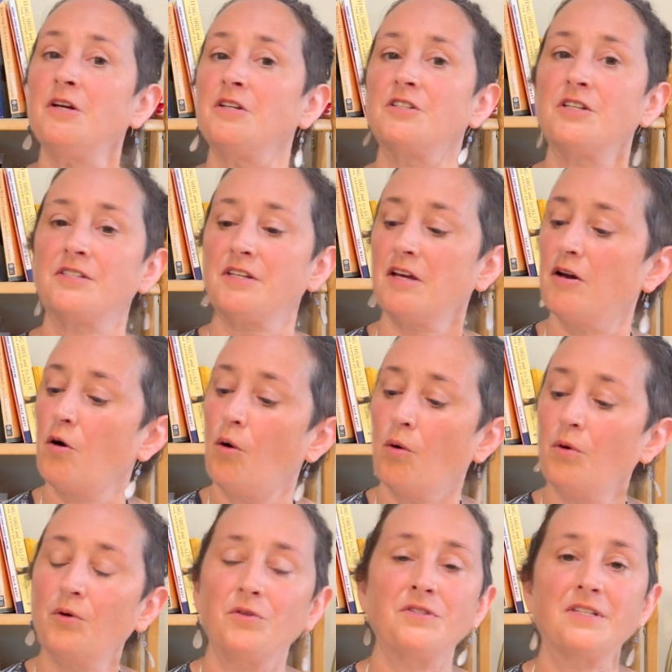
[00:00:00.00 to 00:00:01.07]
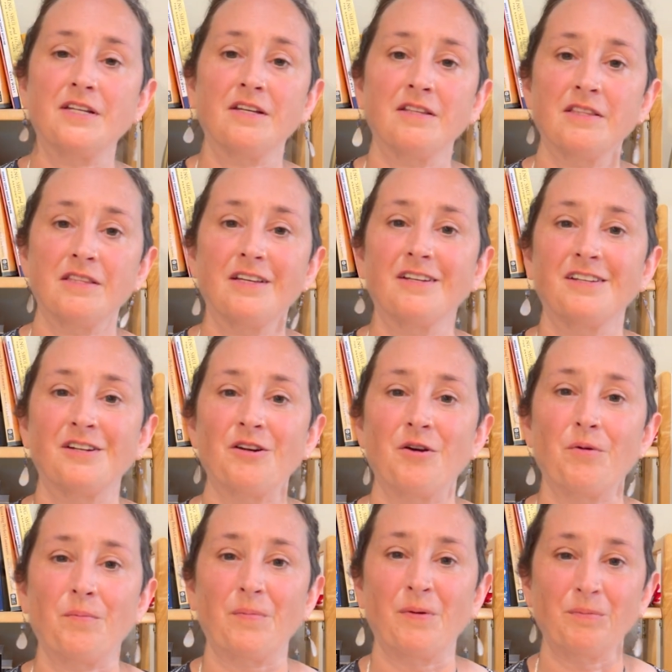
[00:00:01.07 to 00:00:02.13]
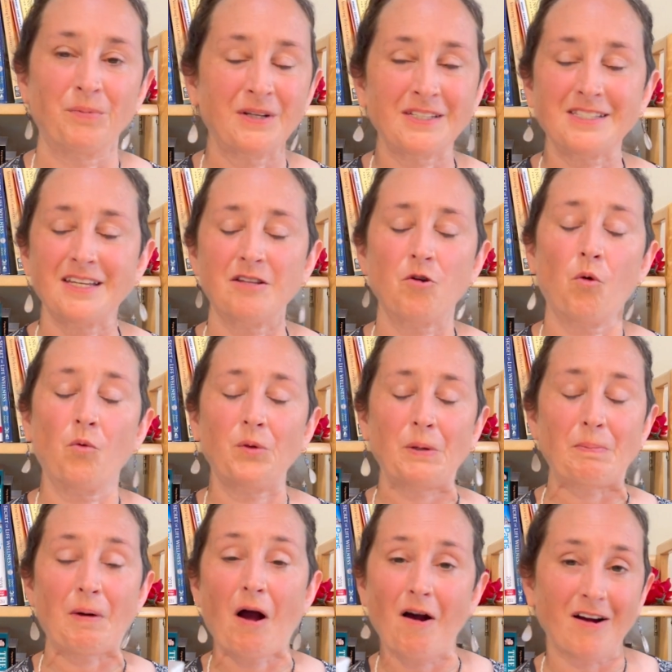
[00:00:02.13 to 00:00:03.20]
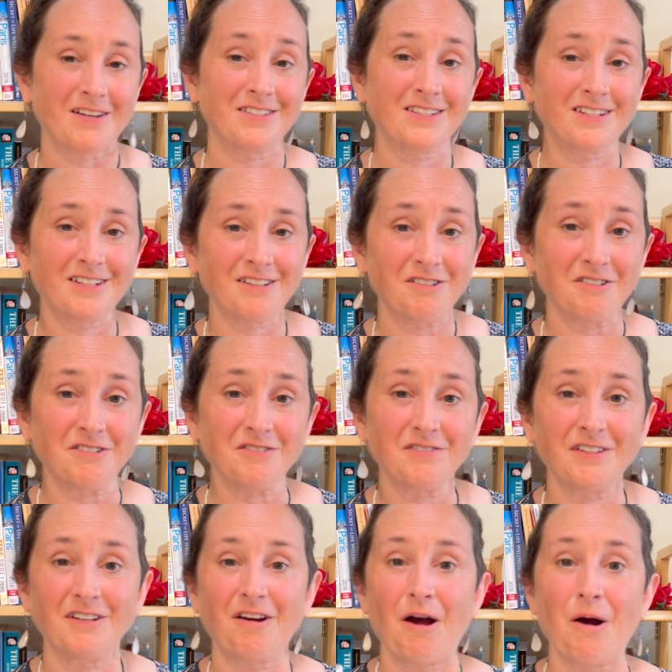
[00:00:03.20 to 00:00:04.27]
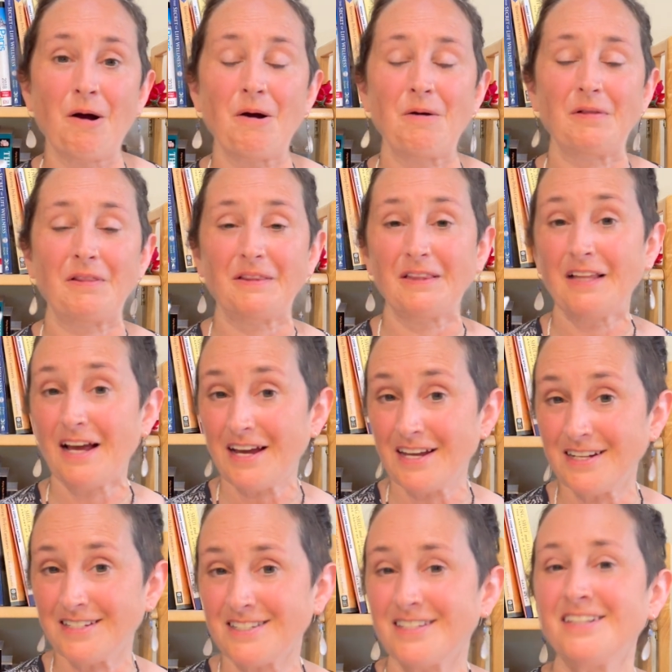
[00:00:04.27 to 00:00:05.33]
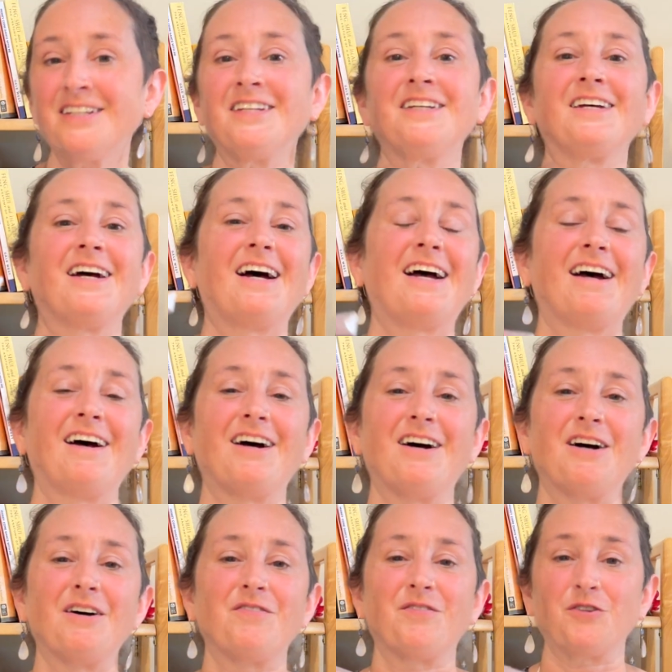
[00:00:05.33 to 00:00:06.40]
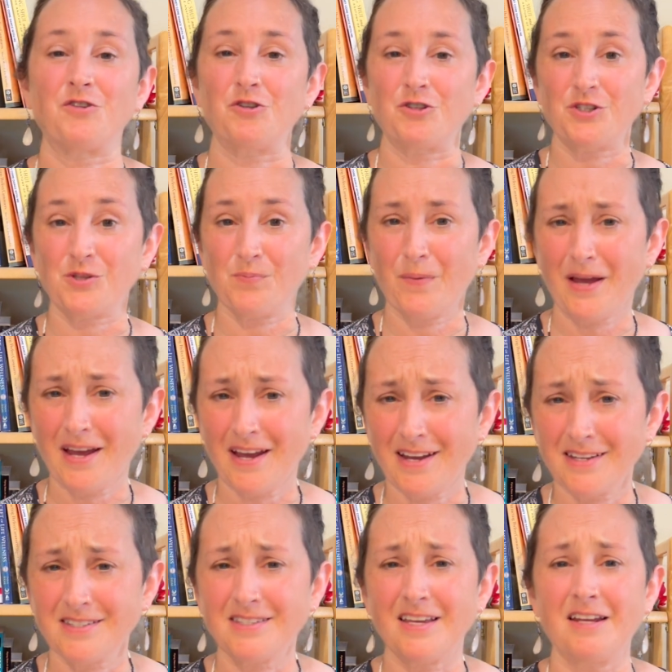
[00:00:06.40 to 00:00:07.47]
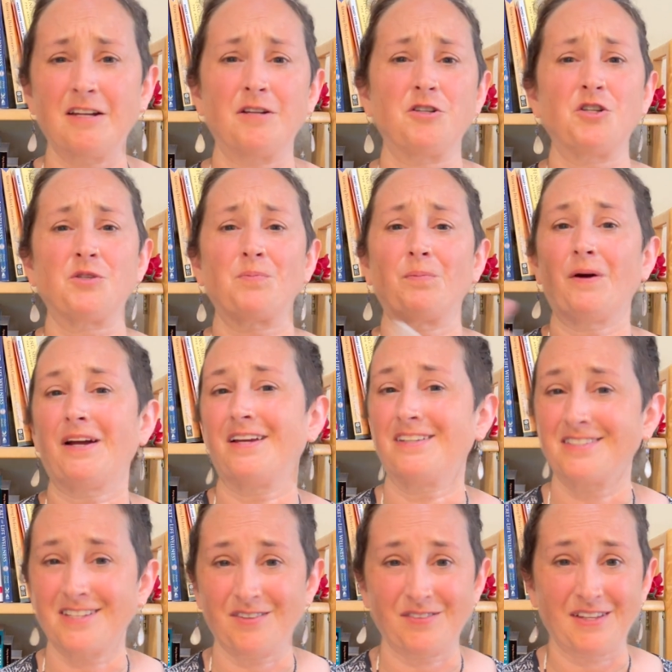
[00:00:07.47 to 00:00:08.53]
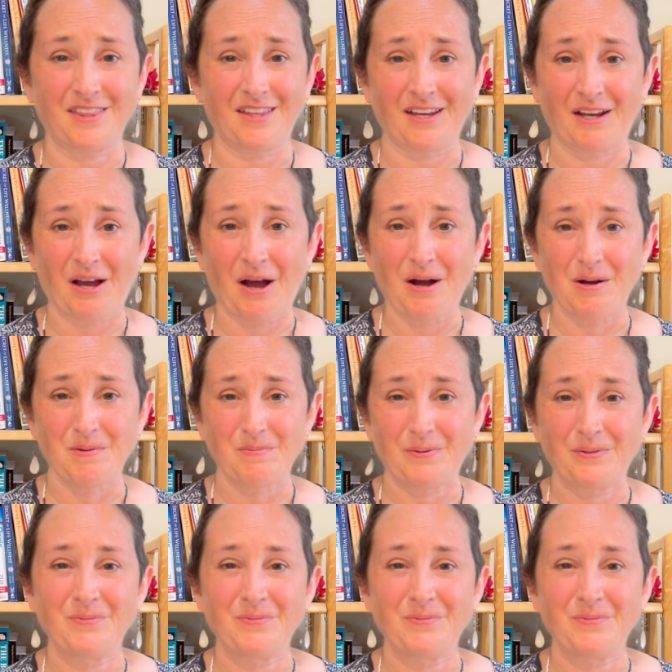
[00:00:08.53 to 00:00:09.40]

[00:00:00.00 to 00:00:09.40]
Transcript: Just it holds in brings in only positive light for your space, and it just brightens everything up.